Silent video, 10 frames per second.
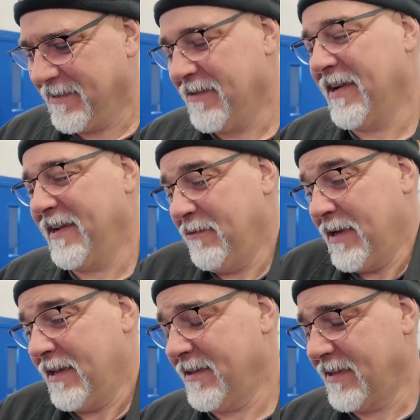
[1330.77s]
Right.
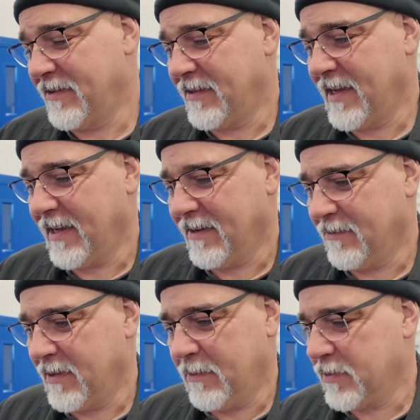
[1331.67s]
Well, that's the thing.
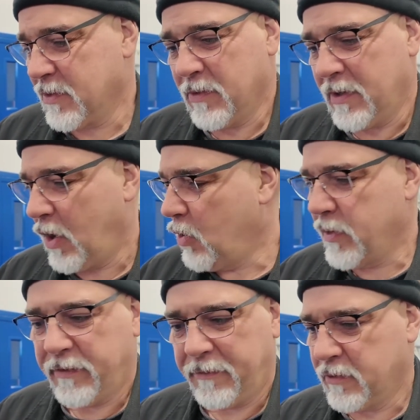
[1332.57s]
It was
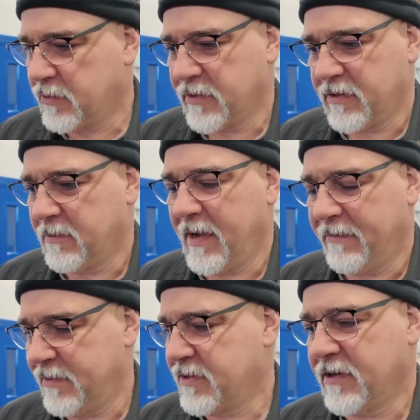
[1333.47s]
always fuel system
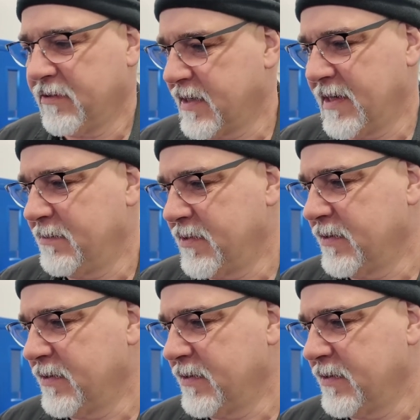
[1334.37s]
every single time.